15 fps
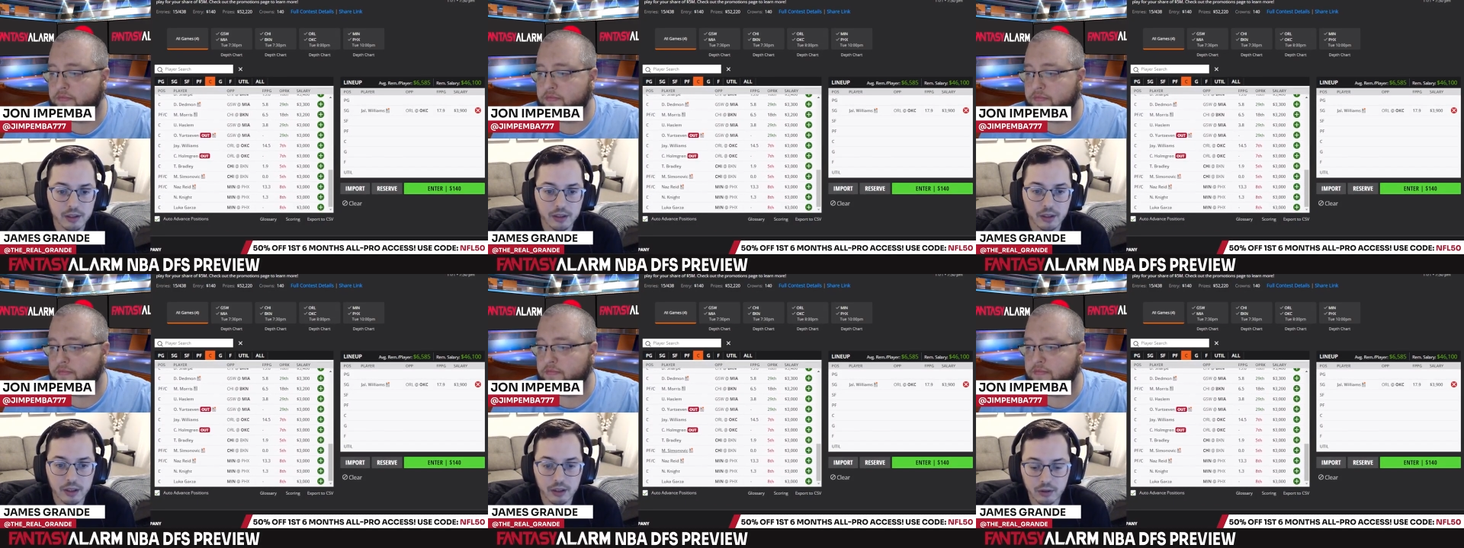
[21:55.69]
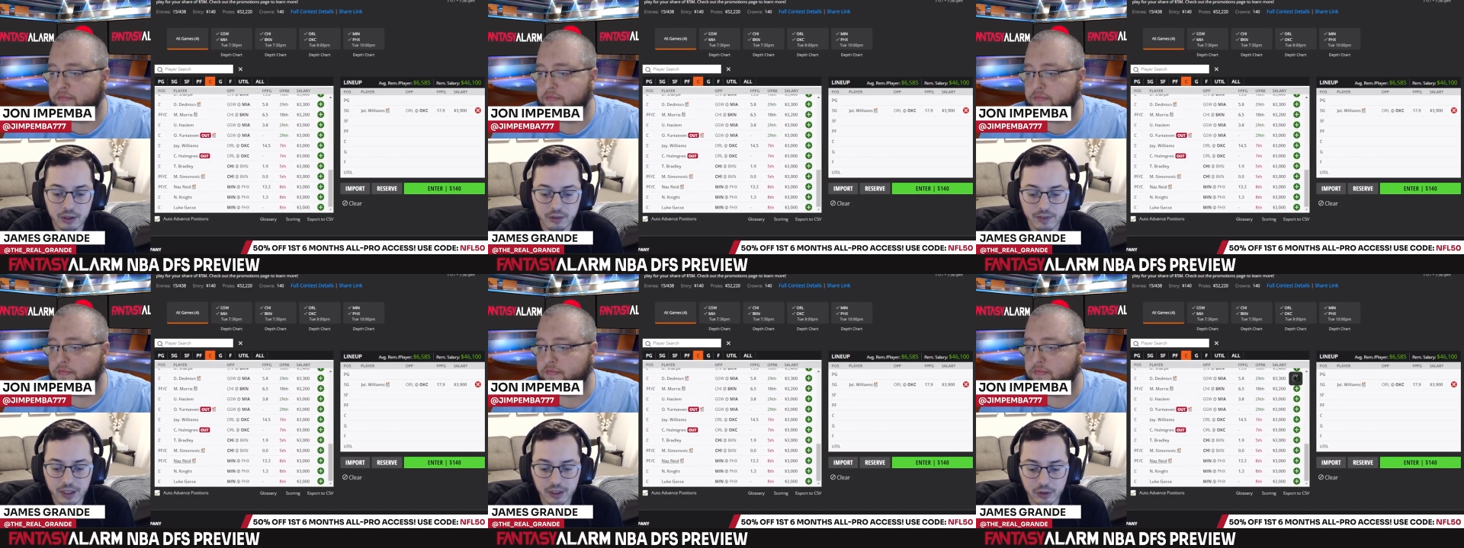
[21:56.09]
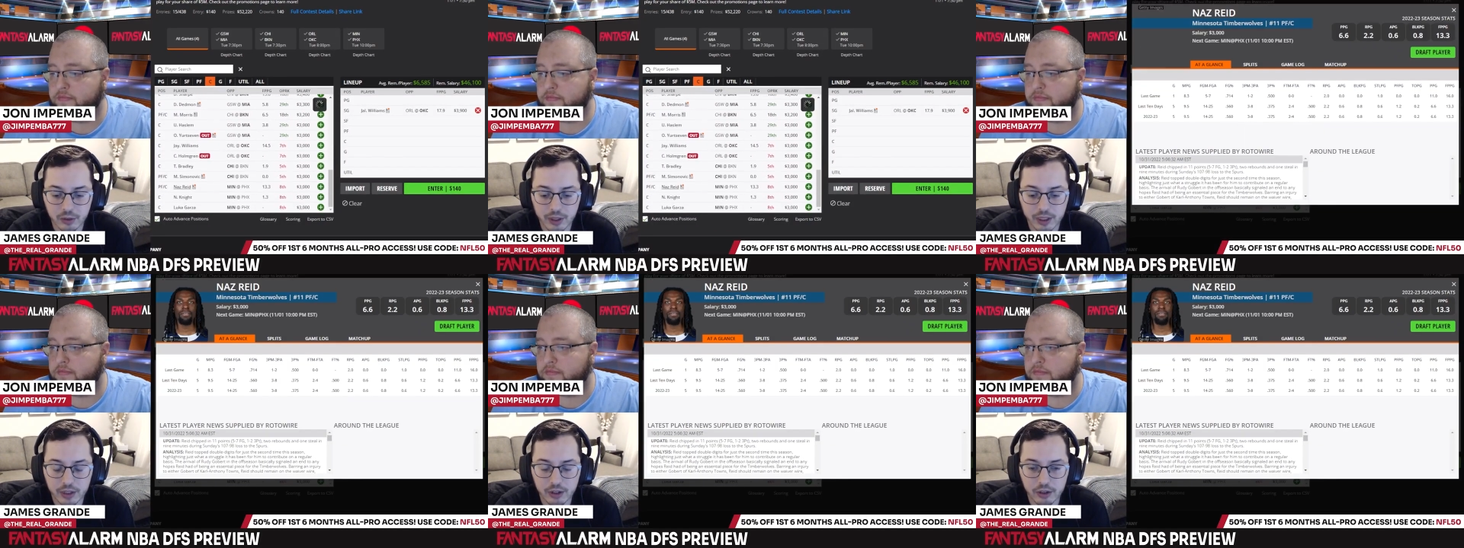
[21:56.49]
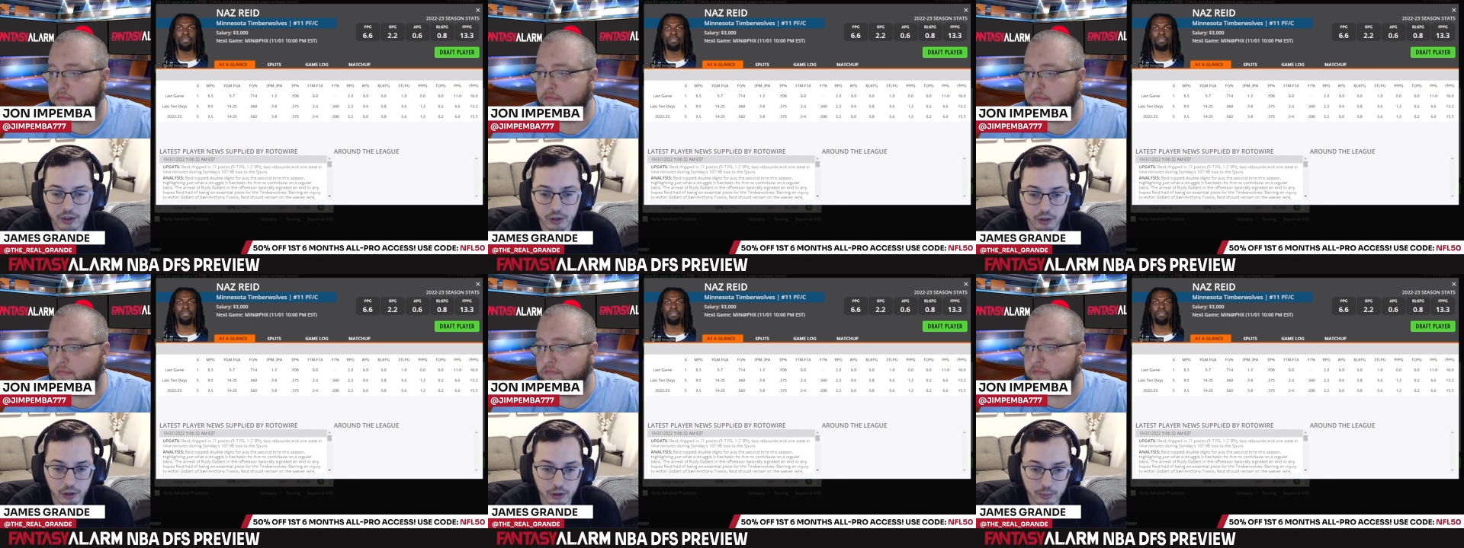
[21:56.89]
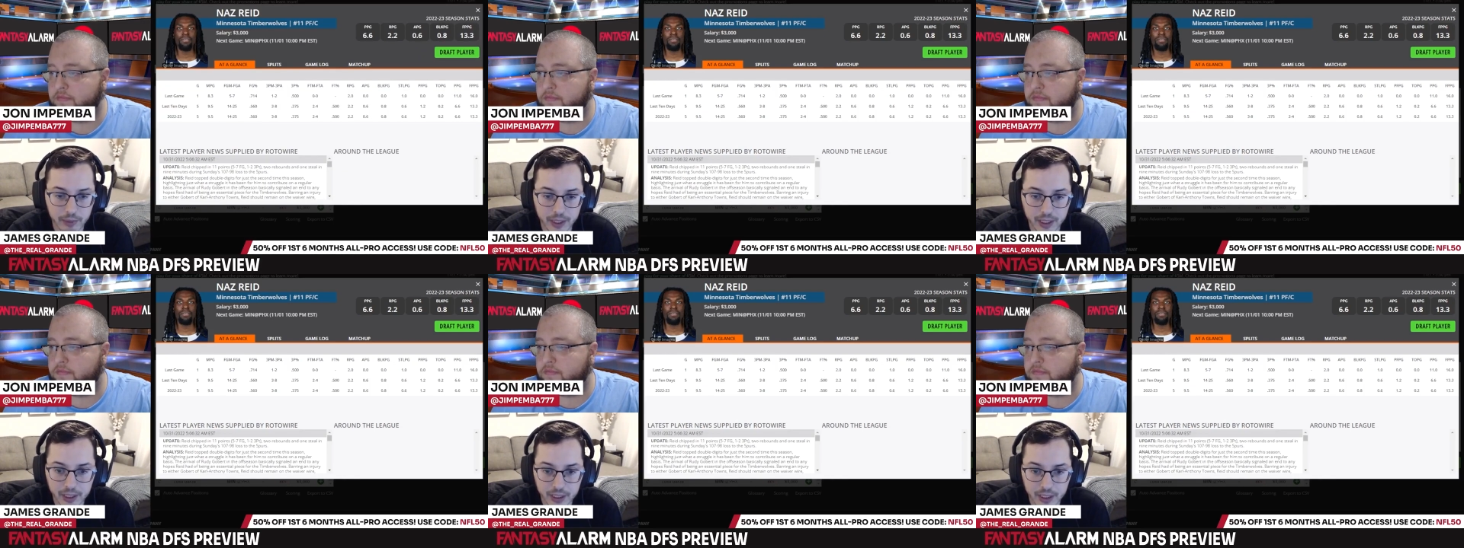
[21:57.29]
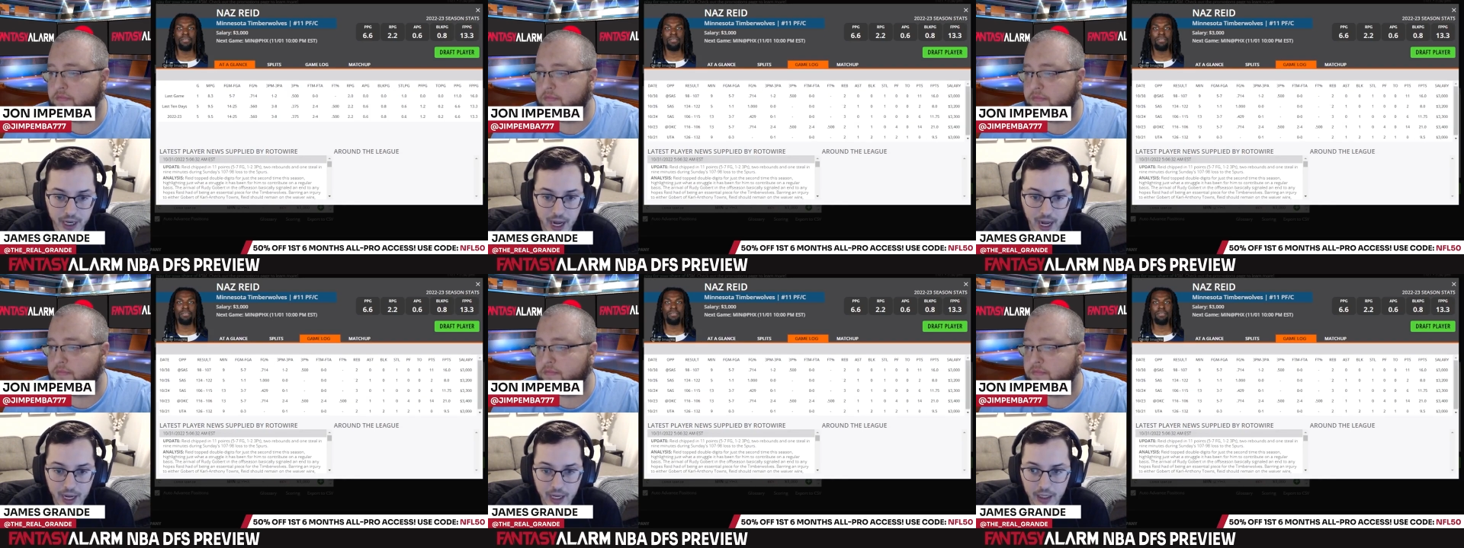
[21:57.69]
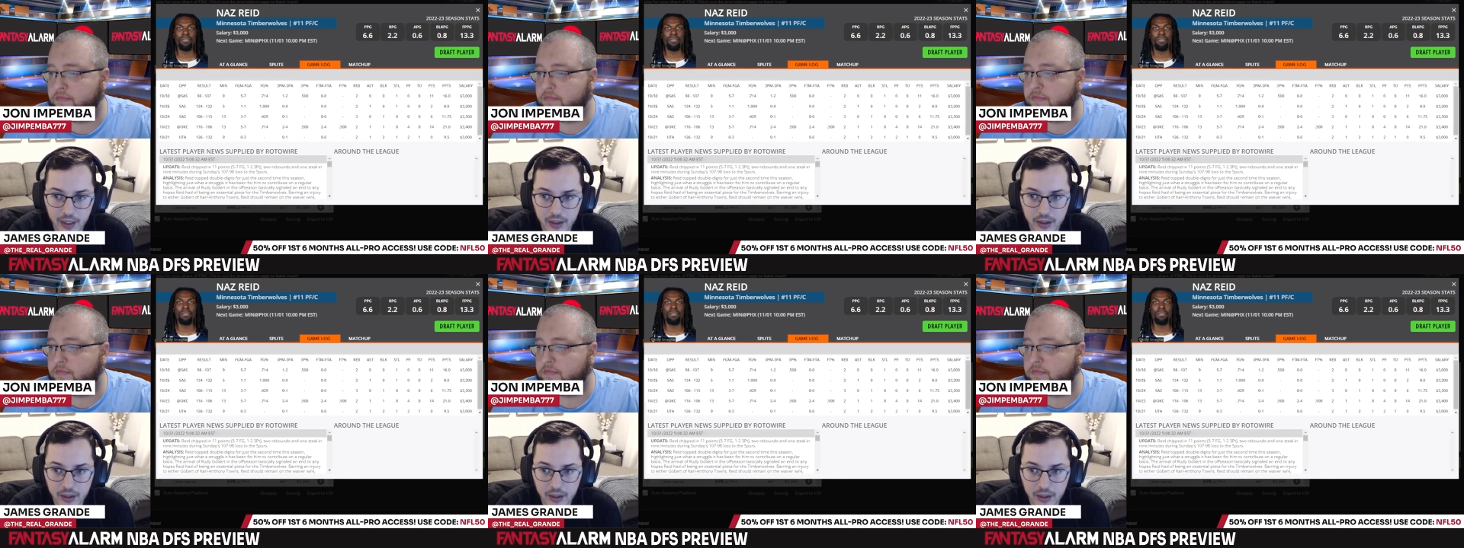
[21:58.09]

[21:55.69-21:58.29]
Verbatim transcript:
Speaker 1: you know, Kevon Looney could be a guy.